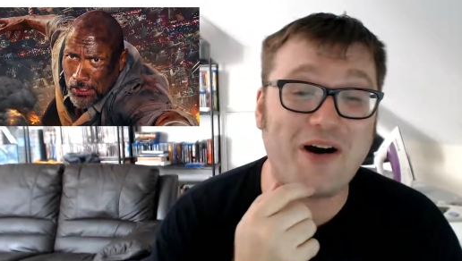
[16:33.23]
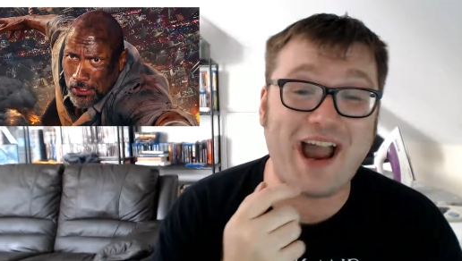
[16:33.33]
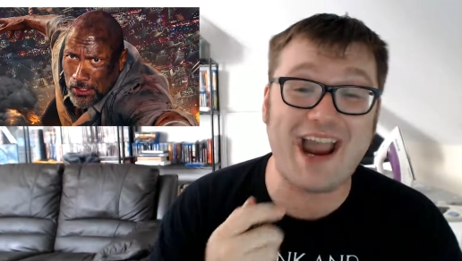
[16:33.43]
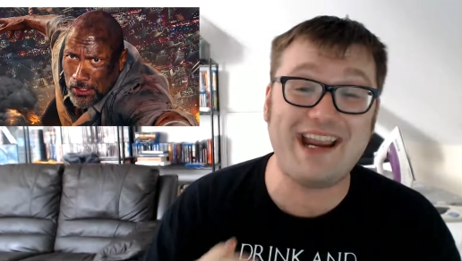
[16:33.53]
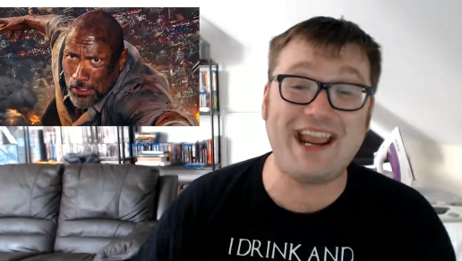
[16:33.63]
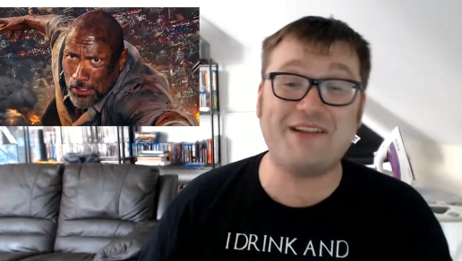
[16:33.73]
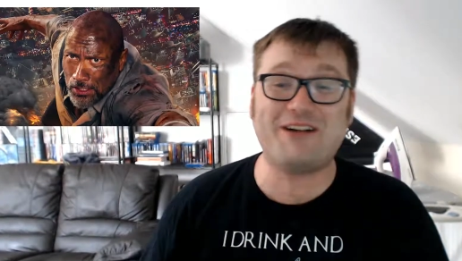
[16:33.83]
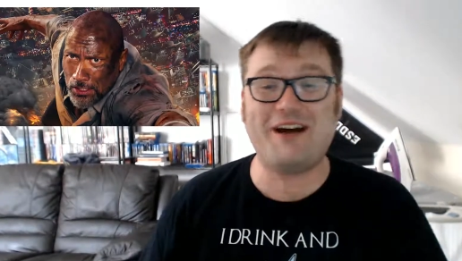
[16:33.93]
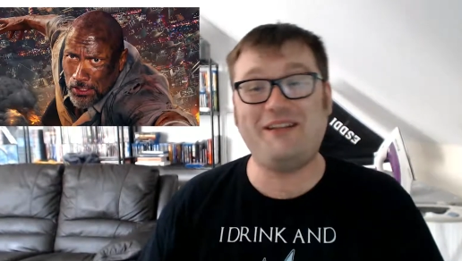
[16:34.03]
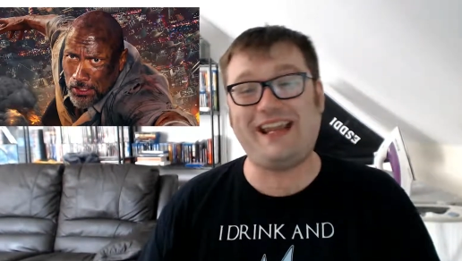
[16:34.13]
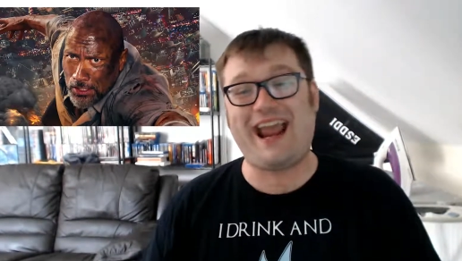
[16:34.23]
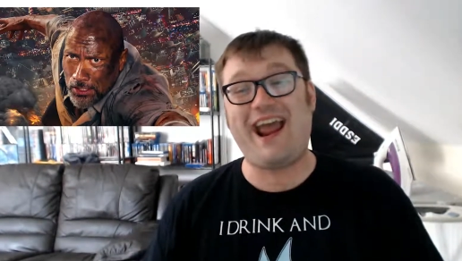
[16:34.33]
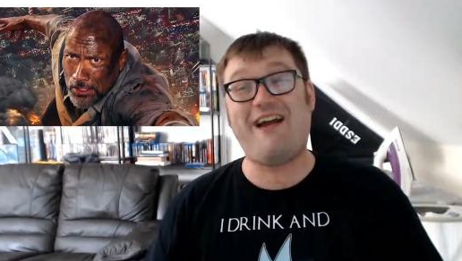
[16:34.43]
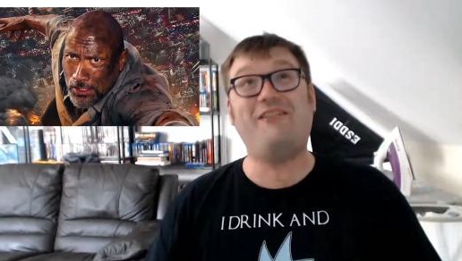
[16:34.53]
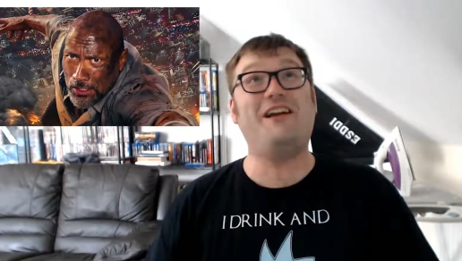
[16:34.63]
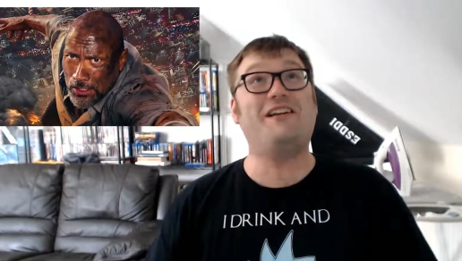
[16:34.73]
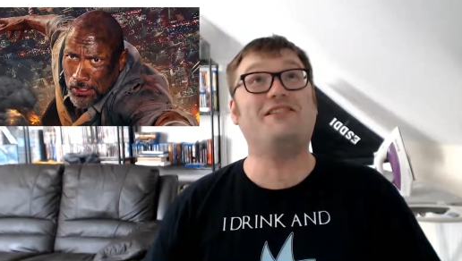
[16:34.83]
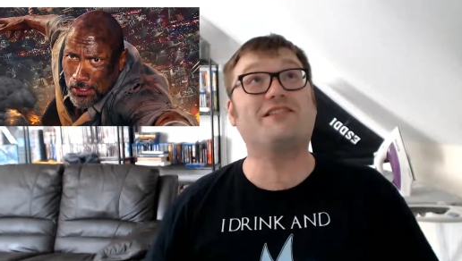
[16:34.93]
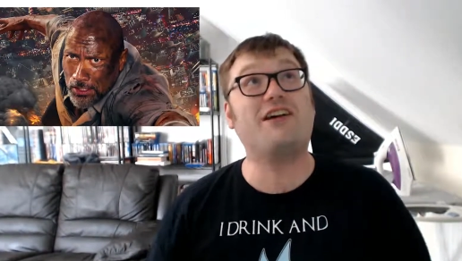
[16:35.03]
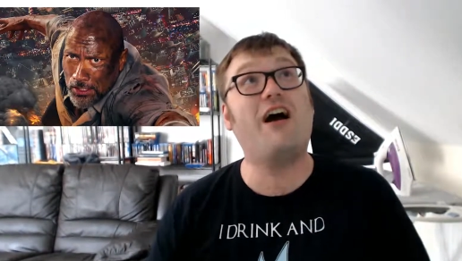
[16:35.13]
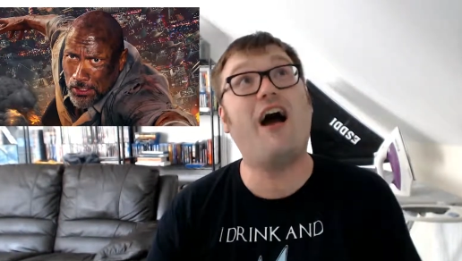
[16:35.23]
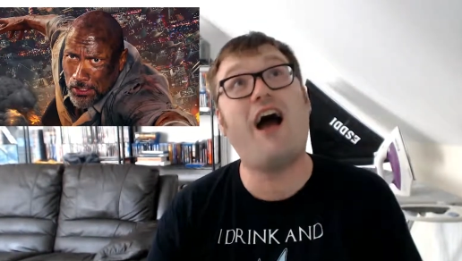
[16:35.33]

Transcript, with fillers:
Speaker 1: hanging around the area just going...